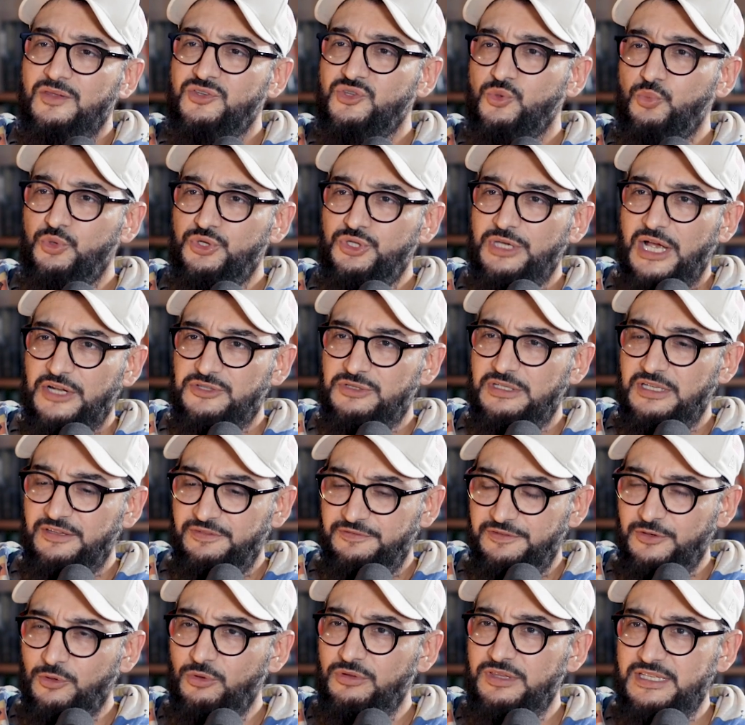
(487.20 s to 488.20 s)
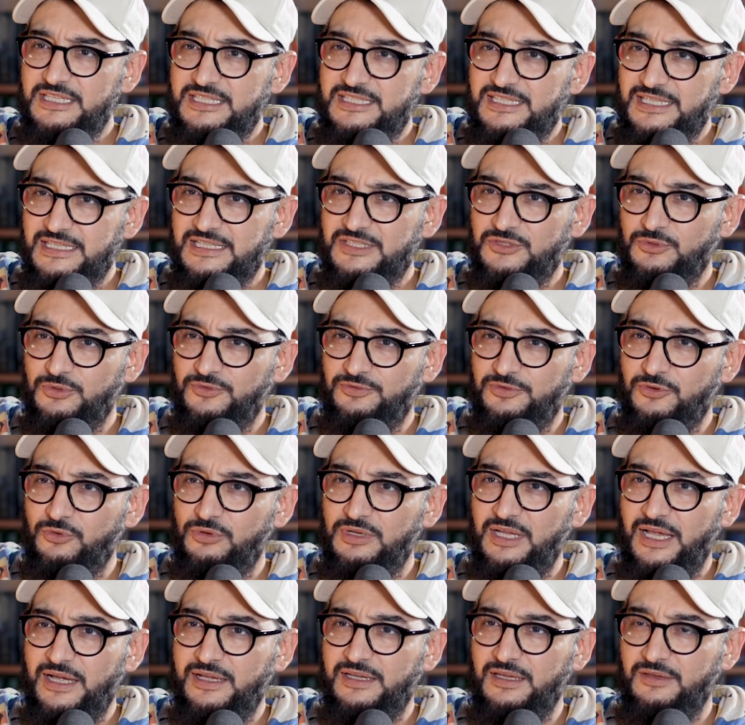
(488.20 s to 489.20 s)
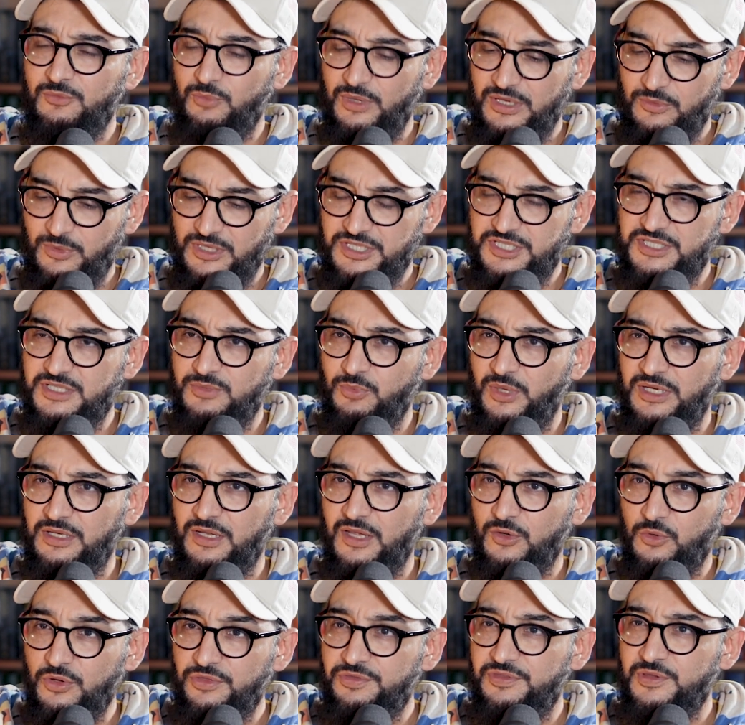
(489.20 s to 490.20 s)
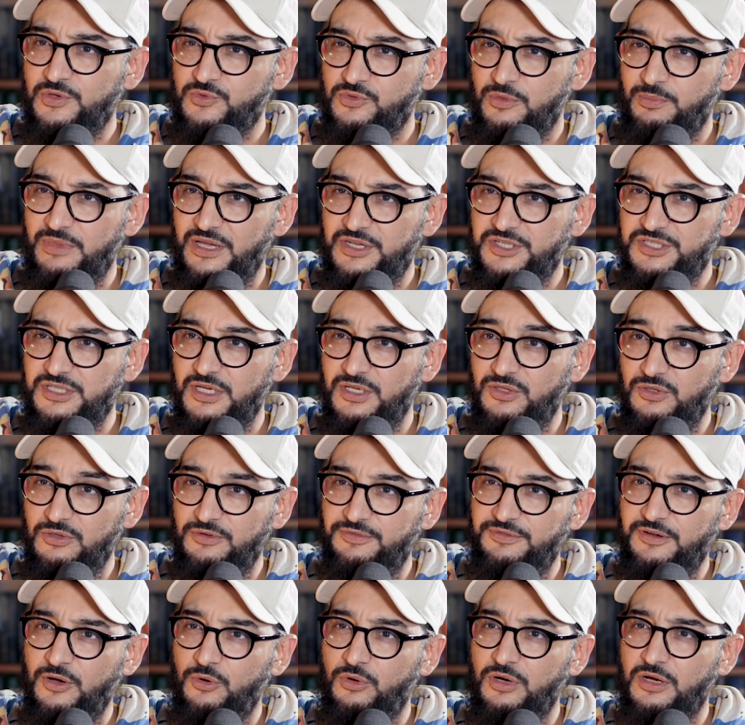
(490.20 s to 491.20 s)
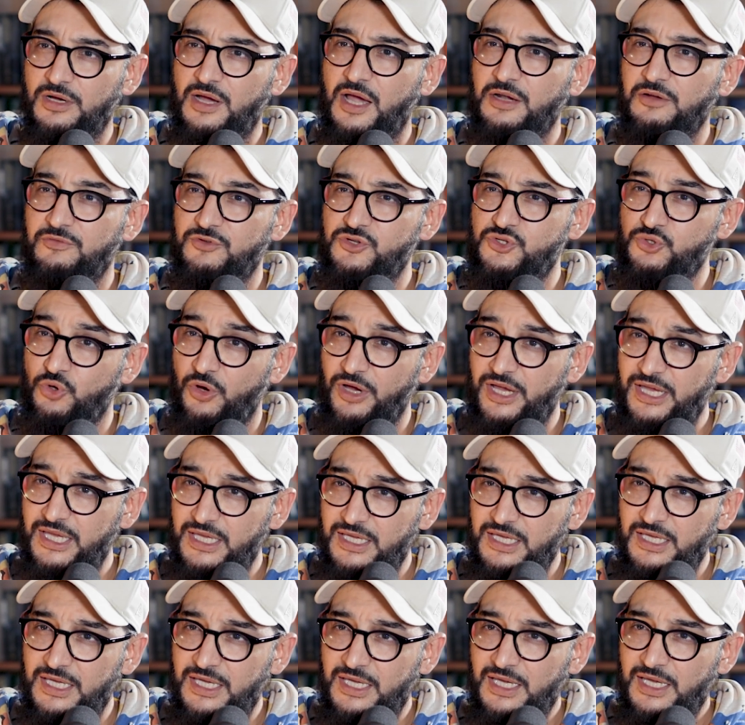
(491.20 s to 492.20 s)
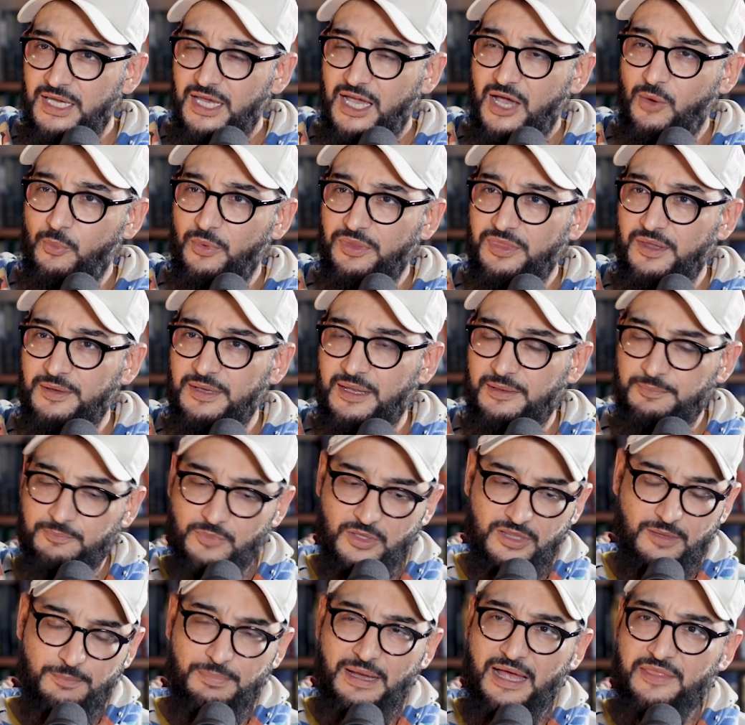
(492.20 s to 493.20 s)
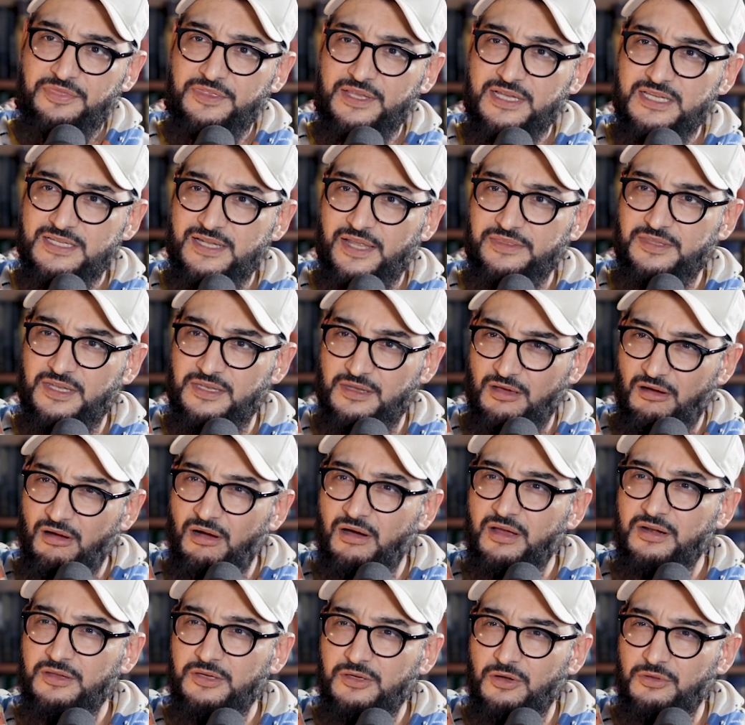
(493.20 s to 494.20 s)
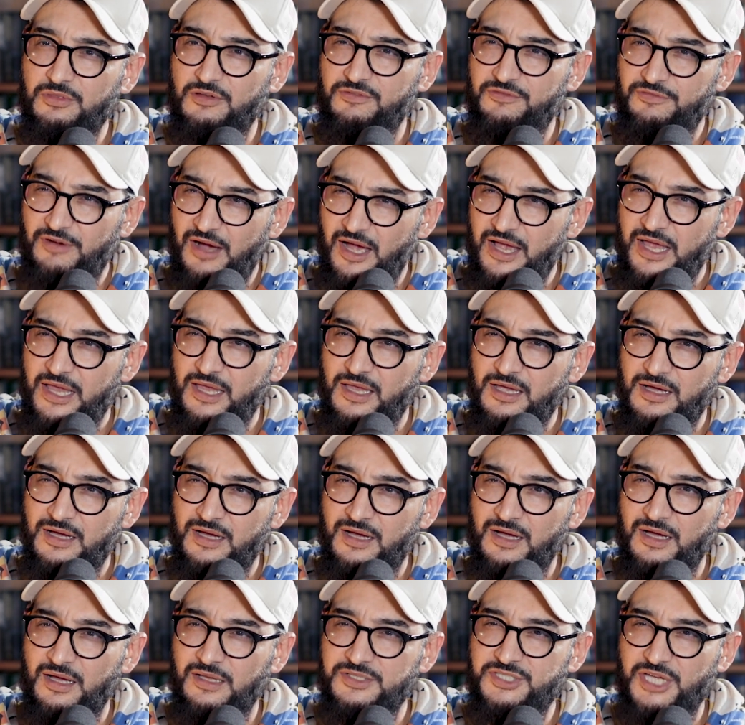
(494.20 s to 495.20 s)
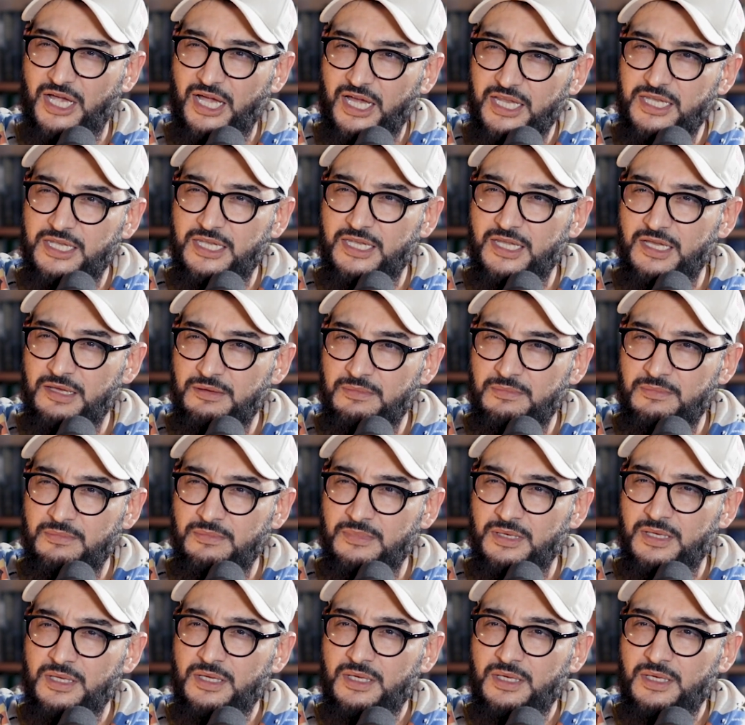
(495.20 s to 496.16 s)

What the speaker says: so would you actually feel these things? You would feel like when the good things were mentioned, you felt a kind of joy, and when the bad things like the nar, the fire, Jahannam,